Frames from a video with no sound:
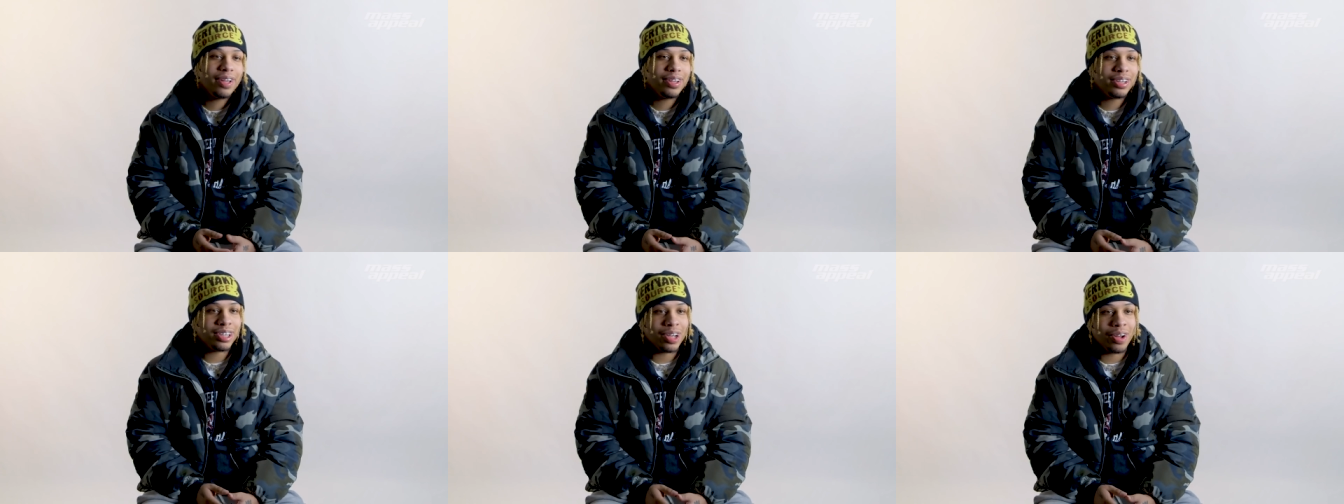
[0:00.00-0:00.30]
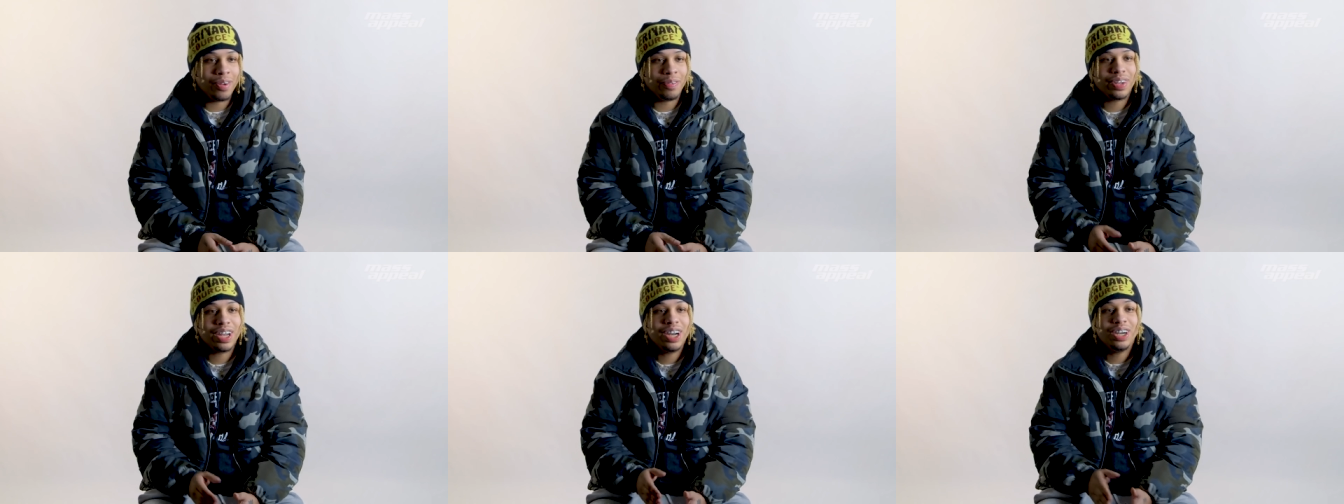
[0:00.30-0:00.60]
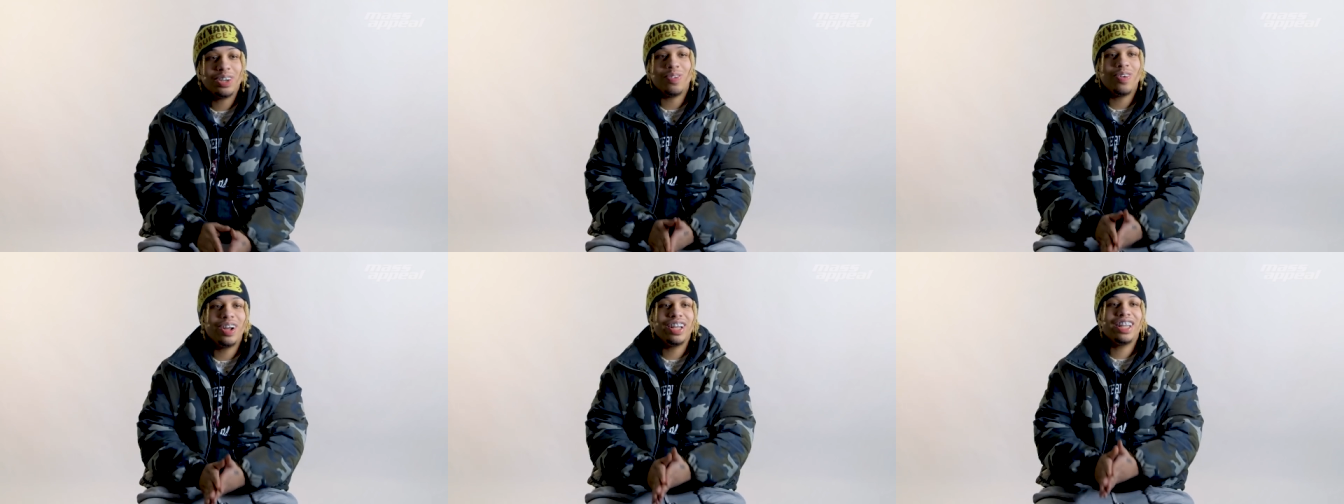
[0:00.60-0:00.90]
so
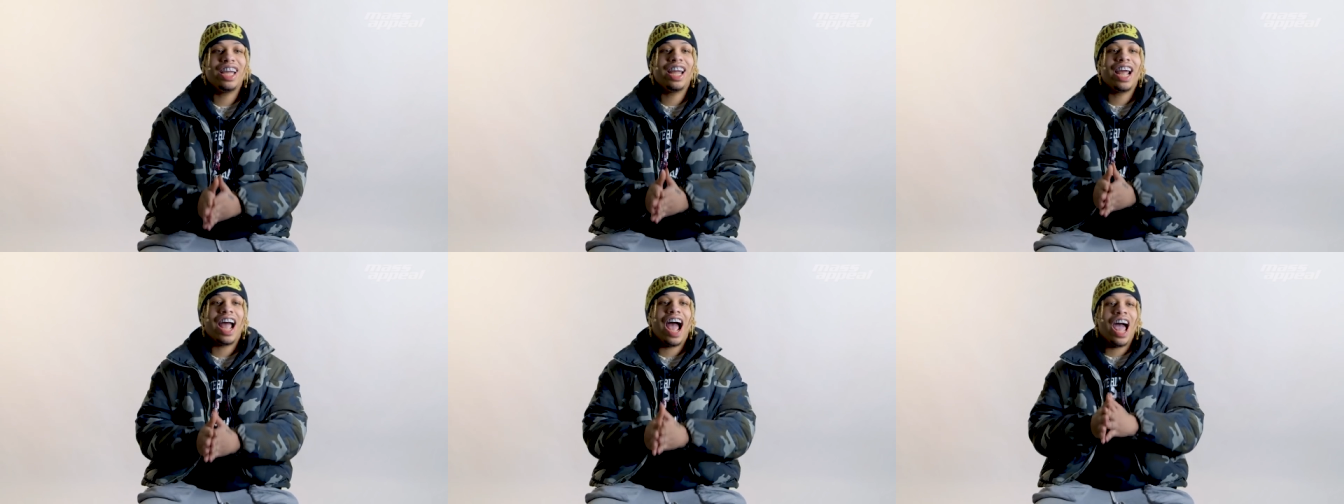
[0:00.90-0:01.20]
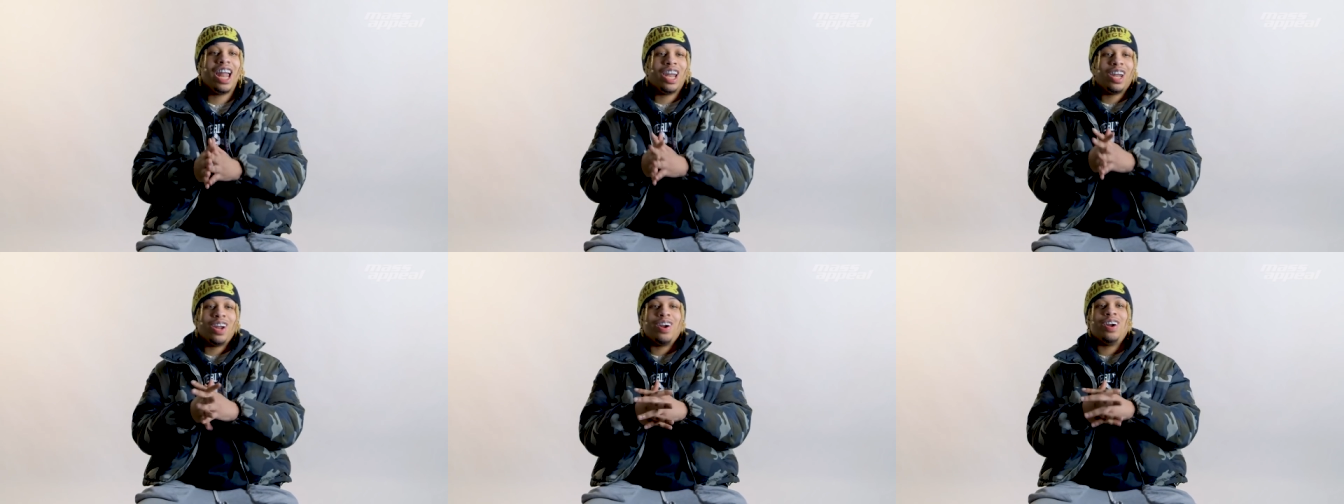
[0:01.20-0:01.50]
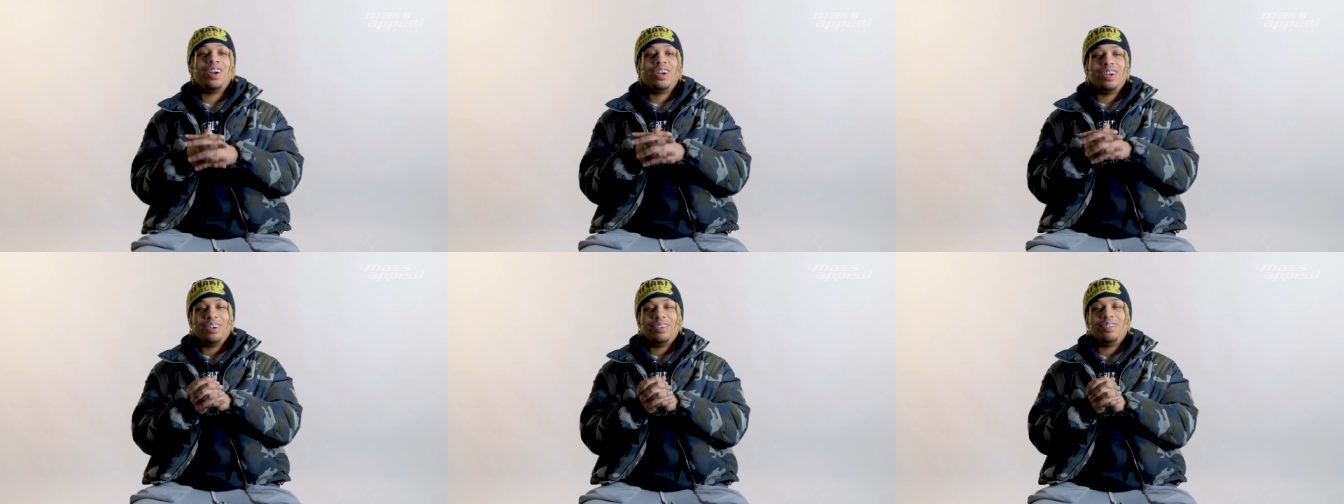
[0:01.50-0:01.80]
here's one thing I
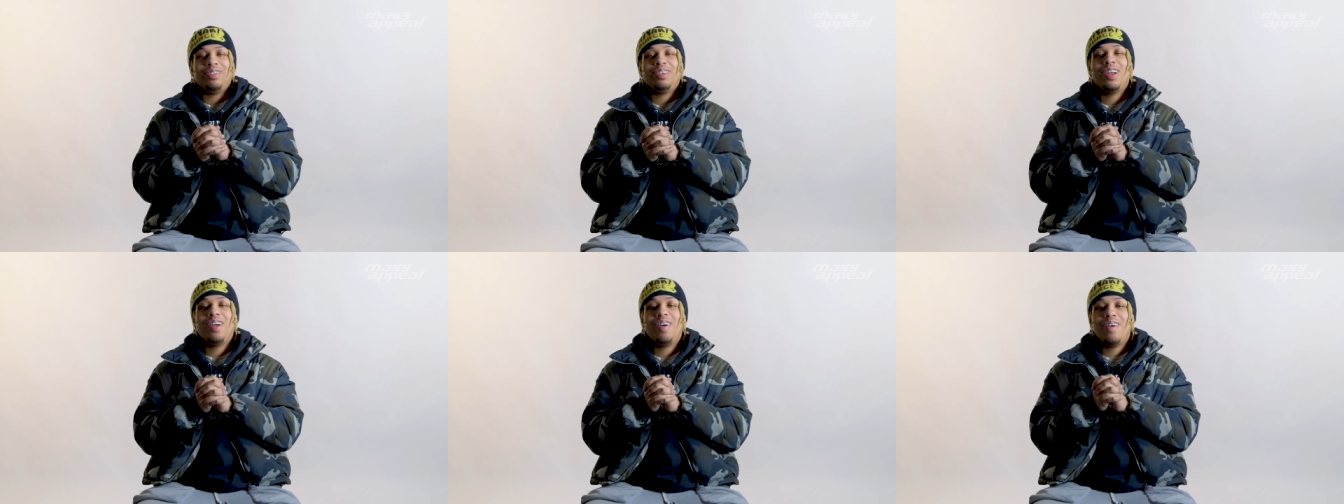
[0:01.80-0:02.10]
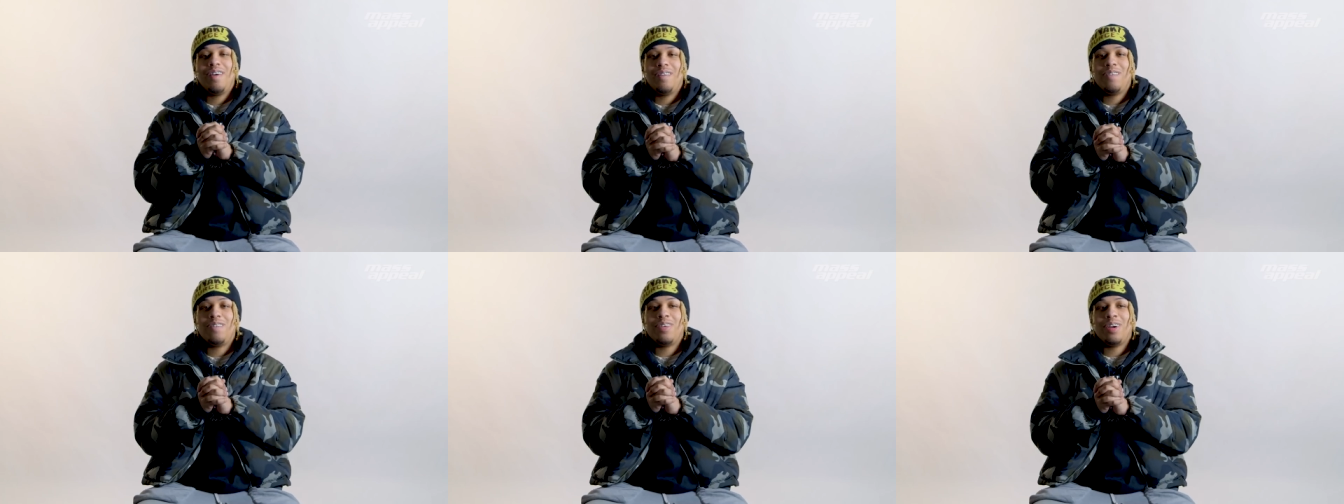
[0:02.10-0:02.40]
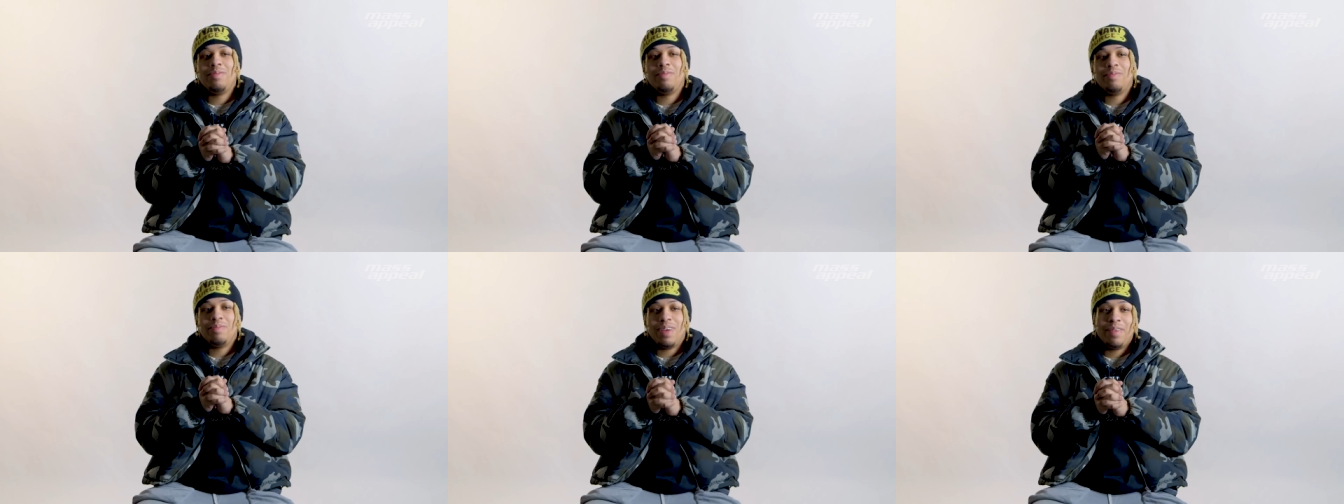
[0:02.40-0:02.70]
learned
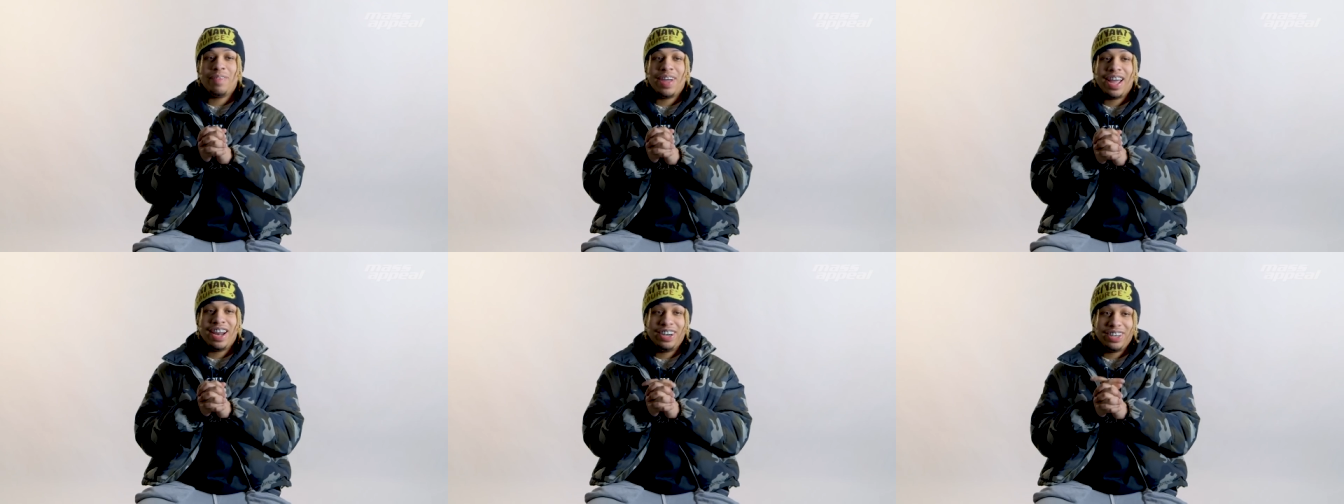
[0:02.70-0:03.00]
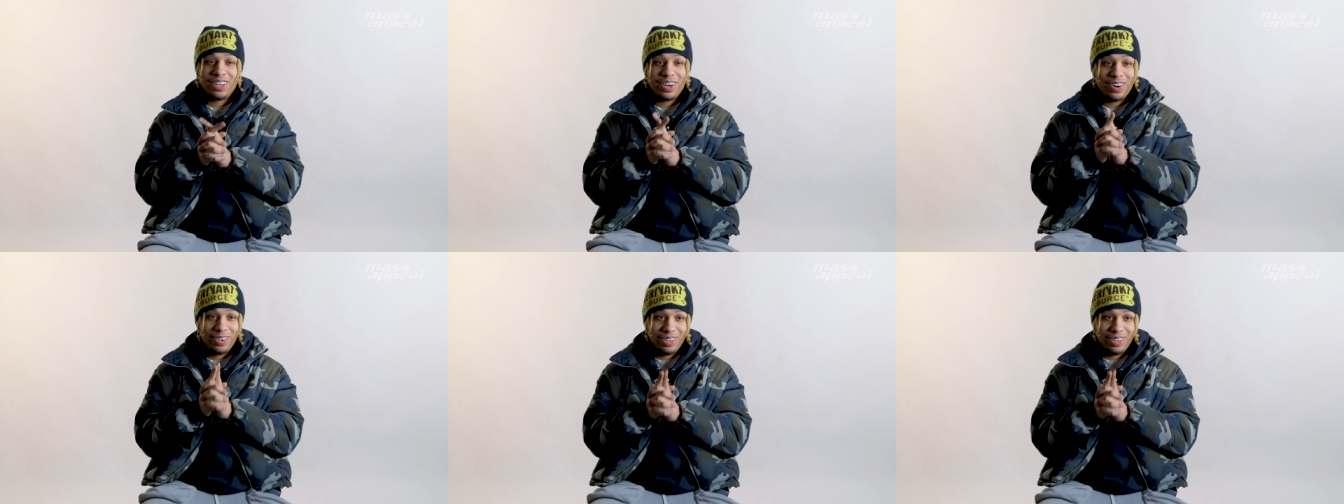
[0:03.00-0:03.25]
from my manager